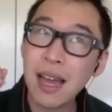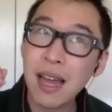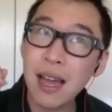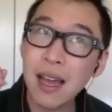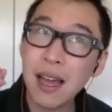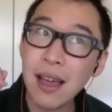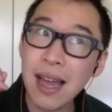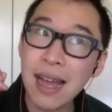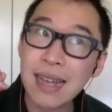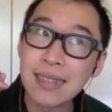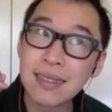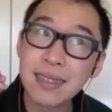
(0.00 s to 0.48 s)

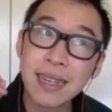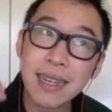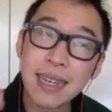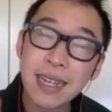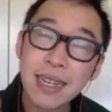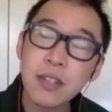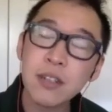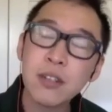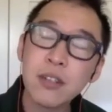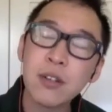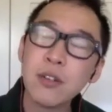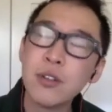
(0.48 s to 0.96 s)
as an
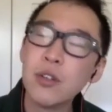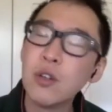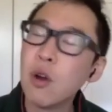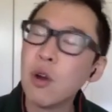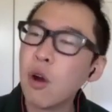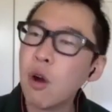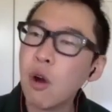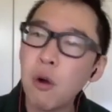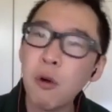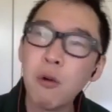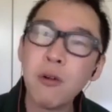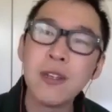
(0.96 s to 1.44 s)
intern, you
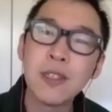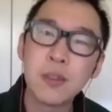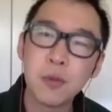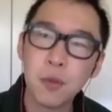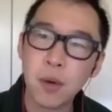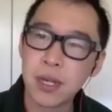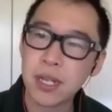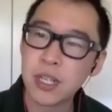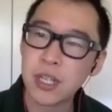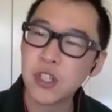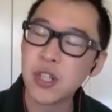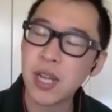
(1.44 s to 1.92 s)
always
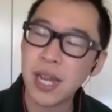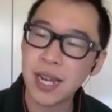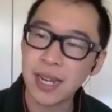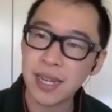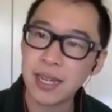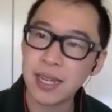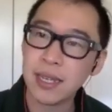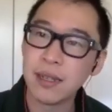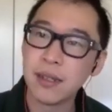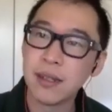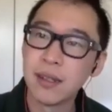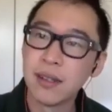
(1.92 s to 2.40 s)
want to check
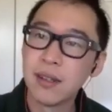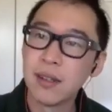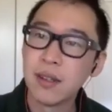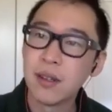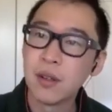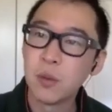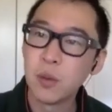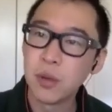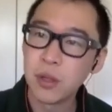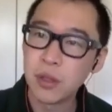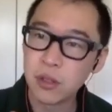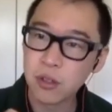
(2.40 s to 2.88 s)
in
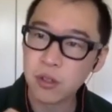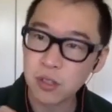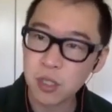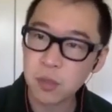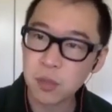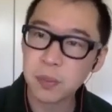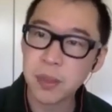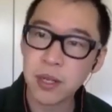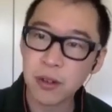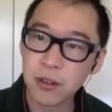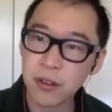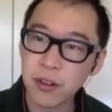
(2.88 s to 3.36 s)
with your
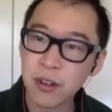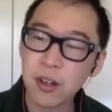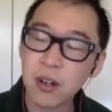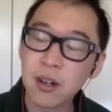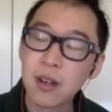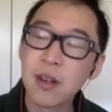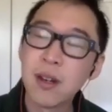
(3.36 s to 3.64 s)
superior.